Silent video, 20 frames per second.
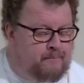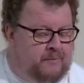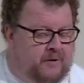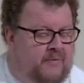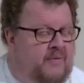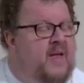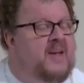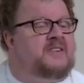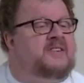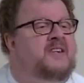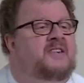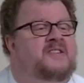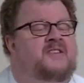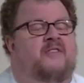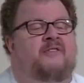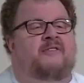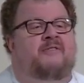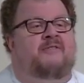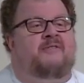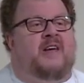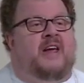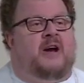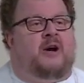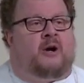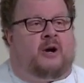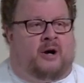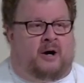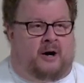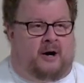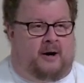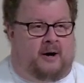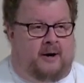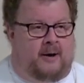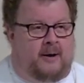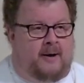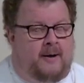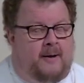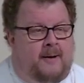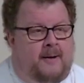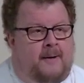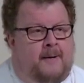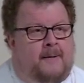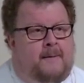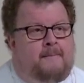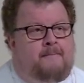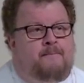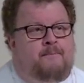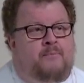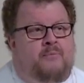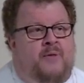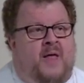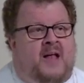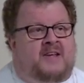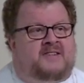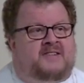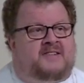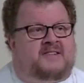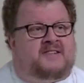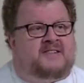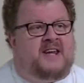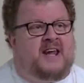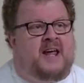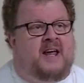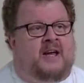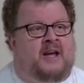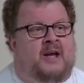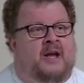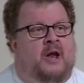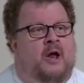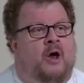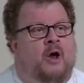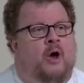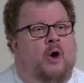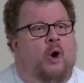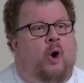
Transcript: This is the fear that sin